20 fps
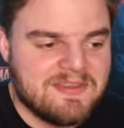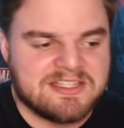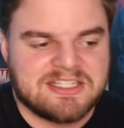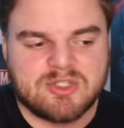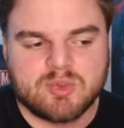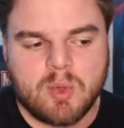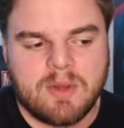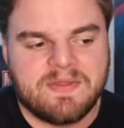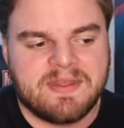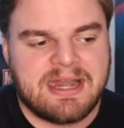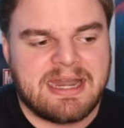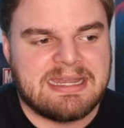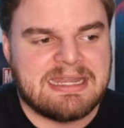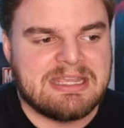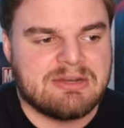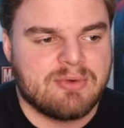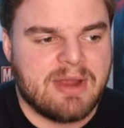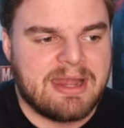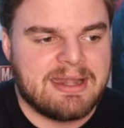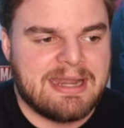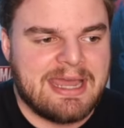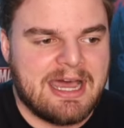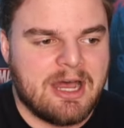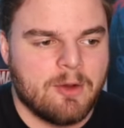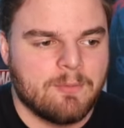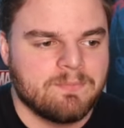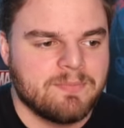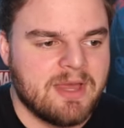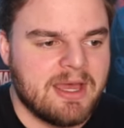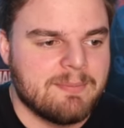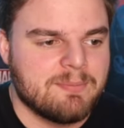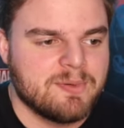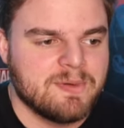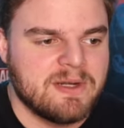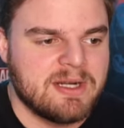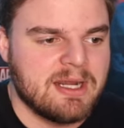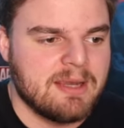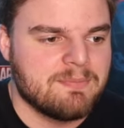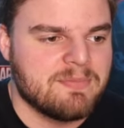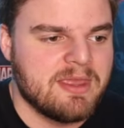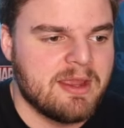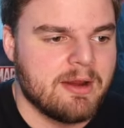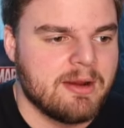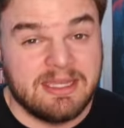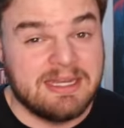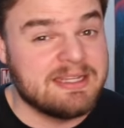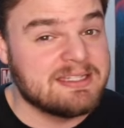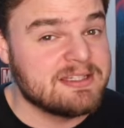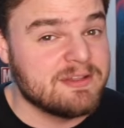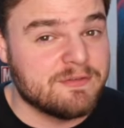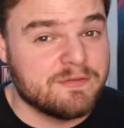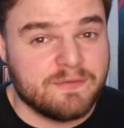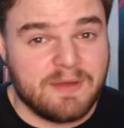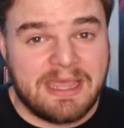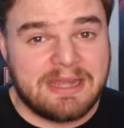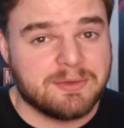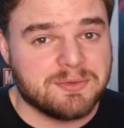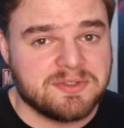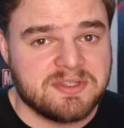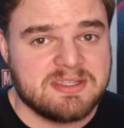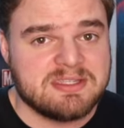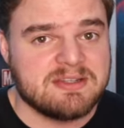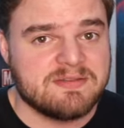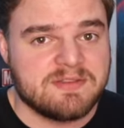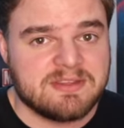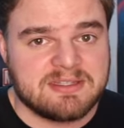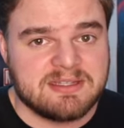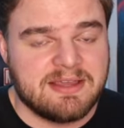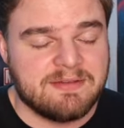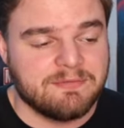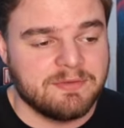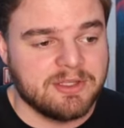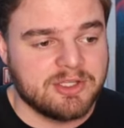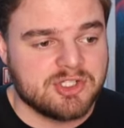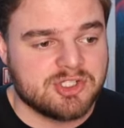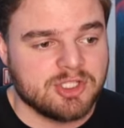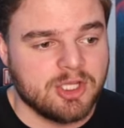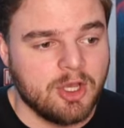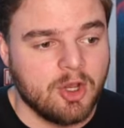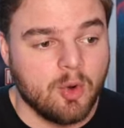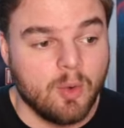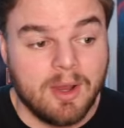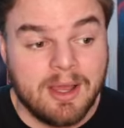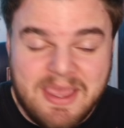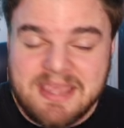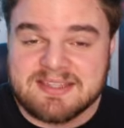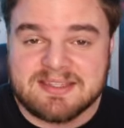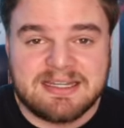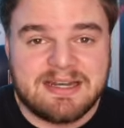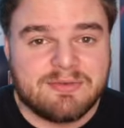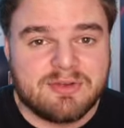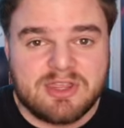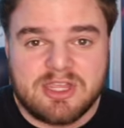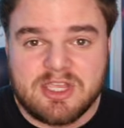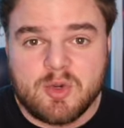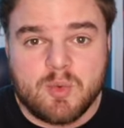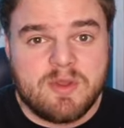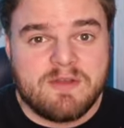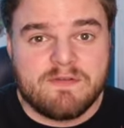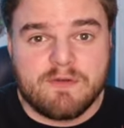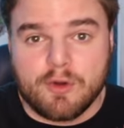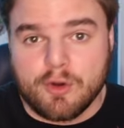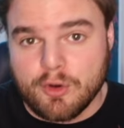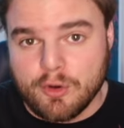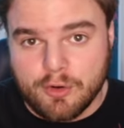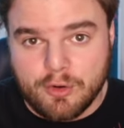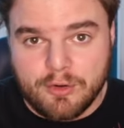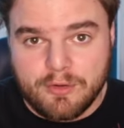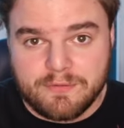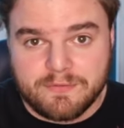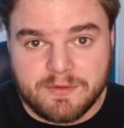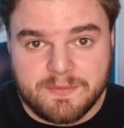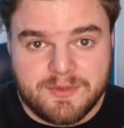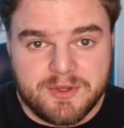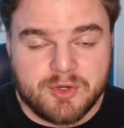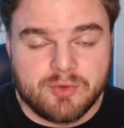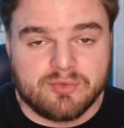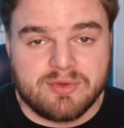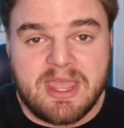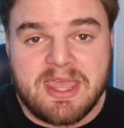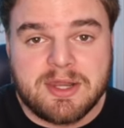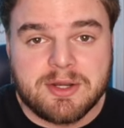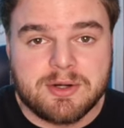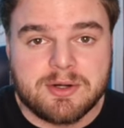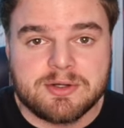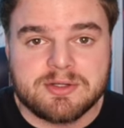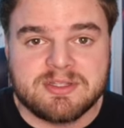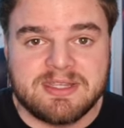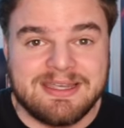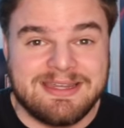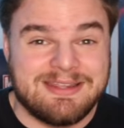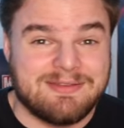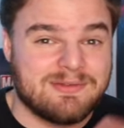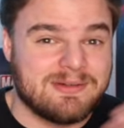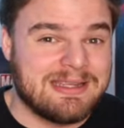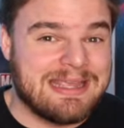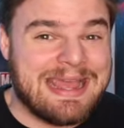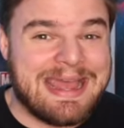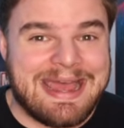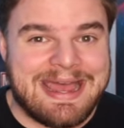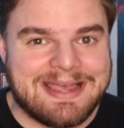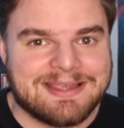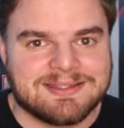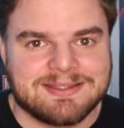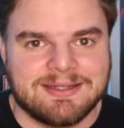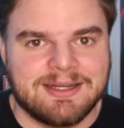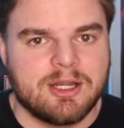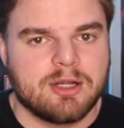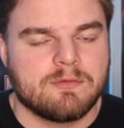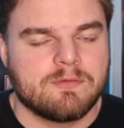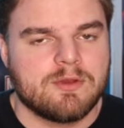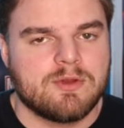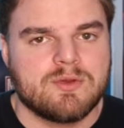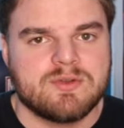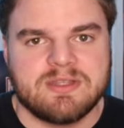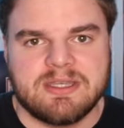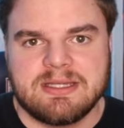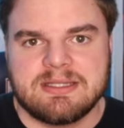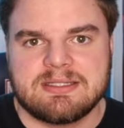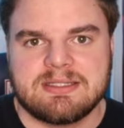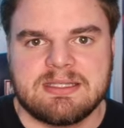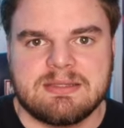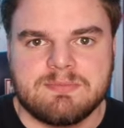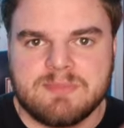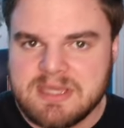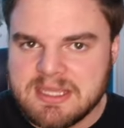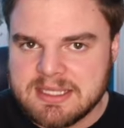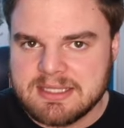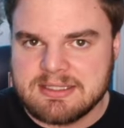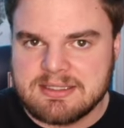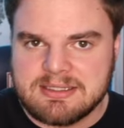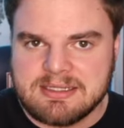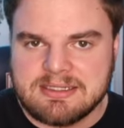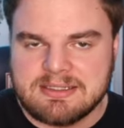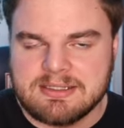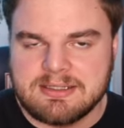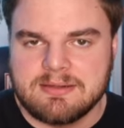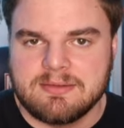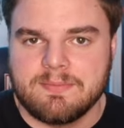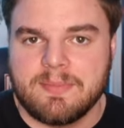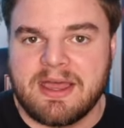This is one that I need right now. I'm putting it up there. It is the final season of this Netflix show. Based on everything we've heard from the creators and even cast and interviews, it's the biggest season